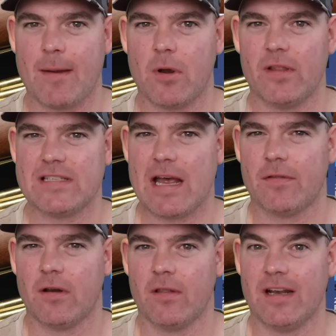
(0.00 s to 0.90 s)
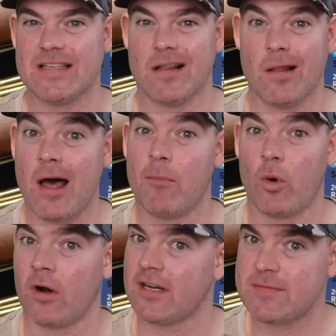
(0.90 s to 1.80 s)
ammo that's out there that is a lot
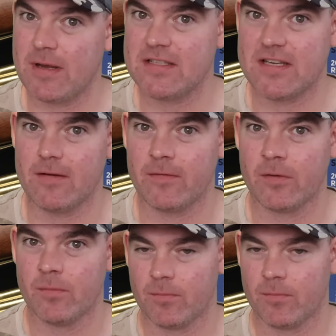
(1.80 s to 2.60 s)
more expensive.